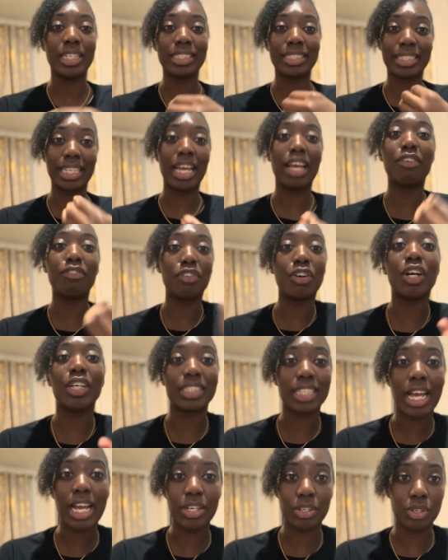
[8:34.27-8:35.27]
their
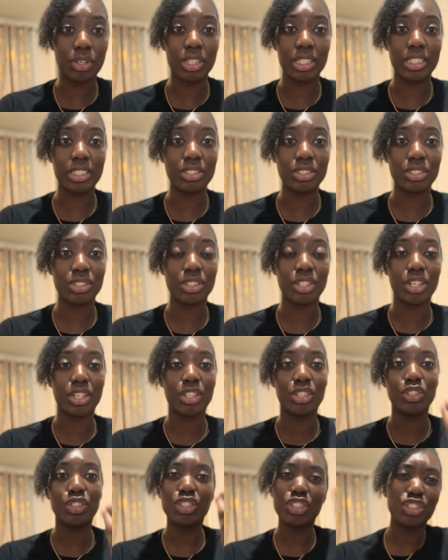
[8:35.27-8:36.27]
first-hand knowledge,
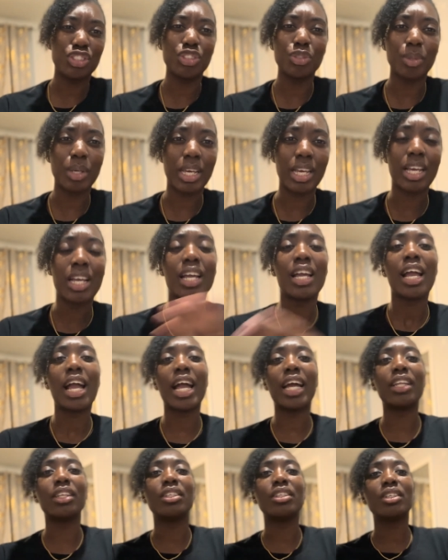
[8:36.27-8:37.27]
just do it.
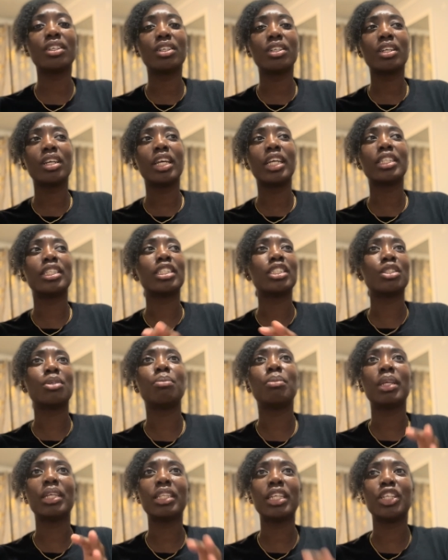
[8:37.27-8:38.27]
And it doesn't
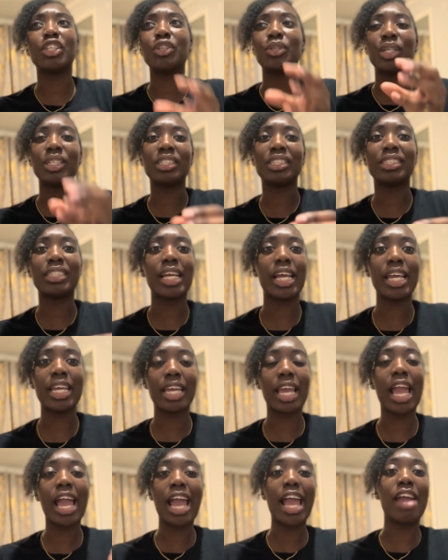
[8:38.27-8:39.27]
mean that you need to
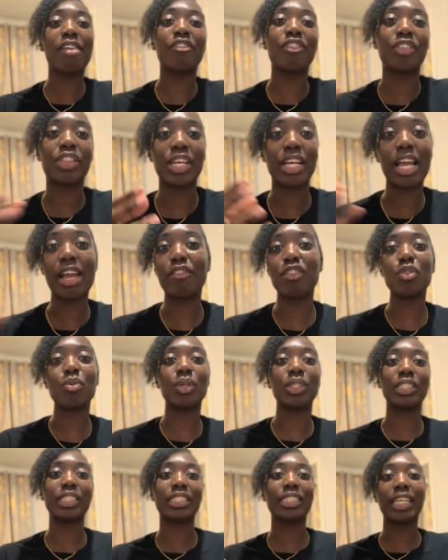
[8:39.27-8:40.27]
take everything
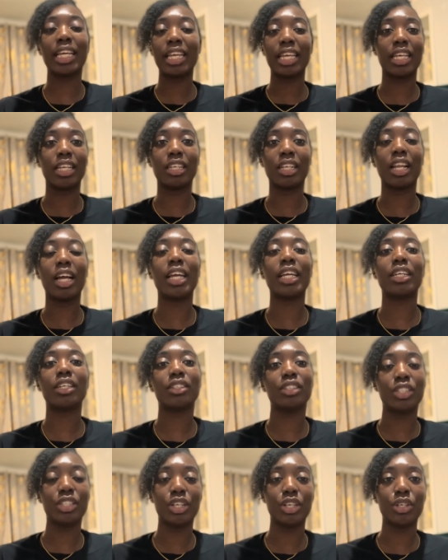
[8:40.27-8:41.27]
everyone's saying, like,
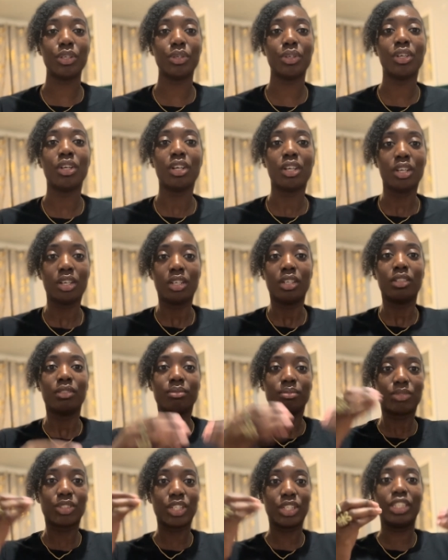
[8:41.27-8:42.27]

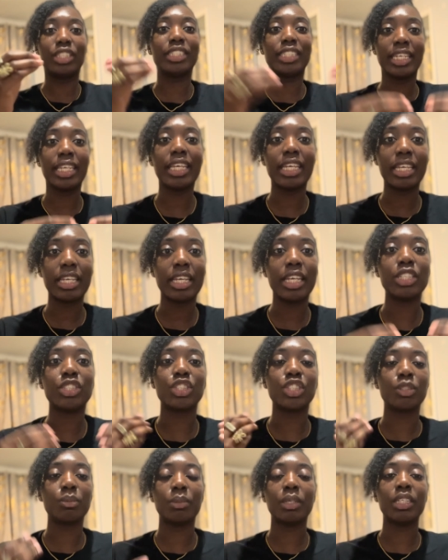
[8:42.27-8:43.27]
to the T. It
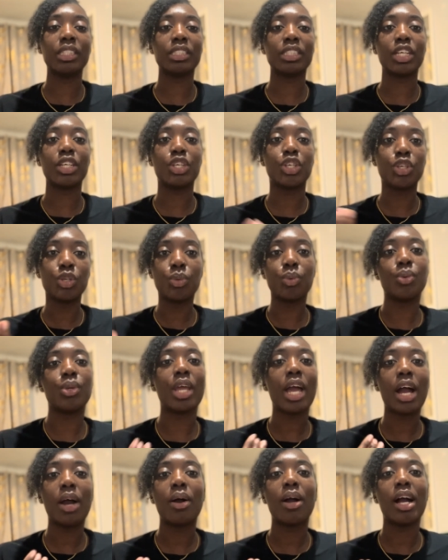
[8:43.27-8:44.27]
just means that you
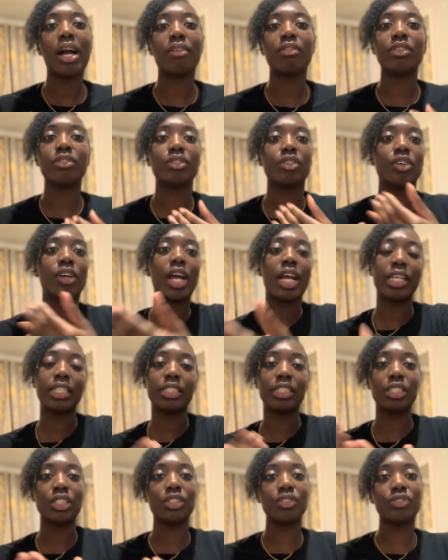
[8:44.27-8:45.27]
now have a
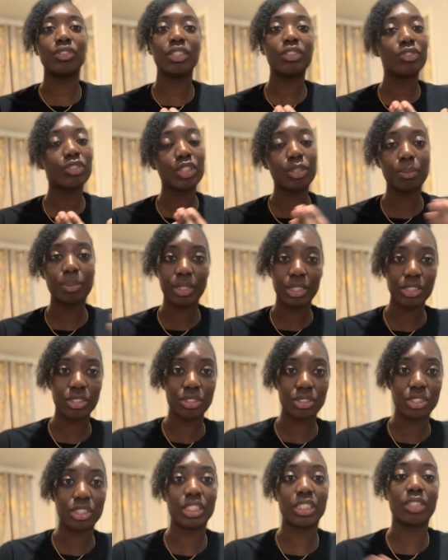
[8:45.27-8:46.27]
variety of different
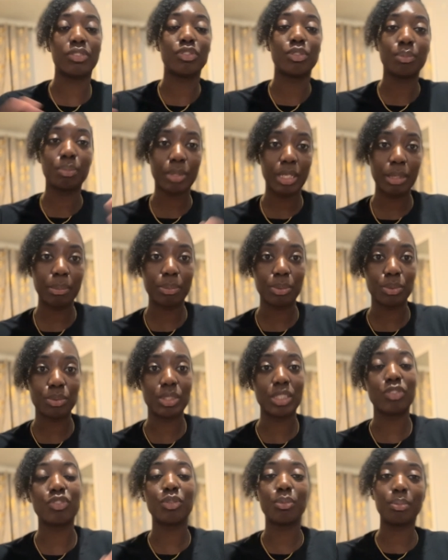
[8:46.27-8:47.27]
opinions, different people,
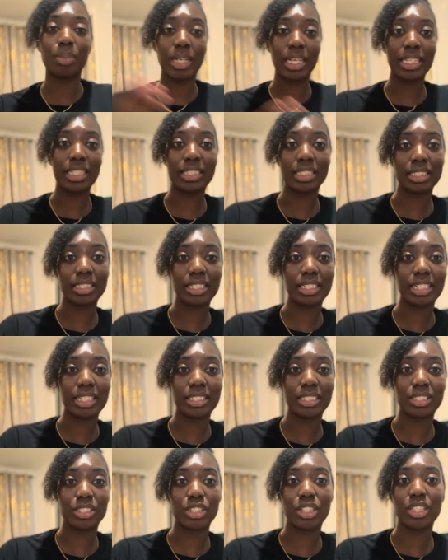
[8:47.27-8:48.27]
different places that they're
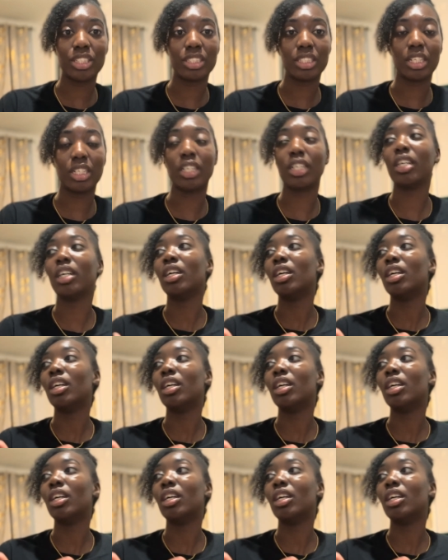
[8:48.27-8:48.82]
suggesting,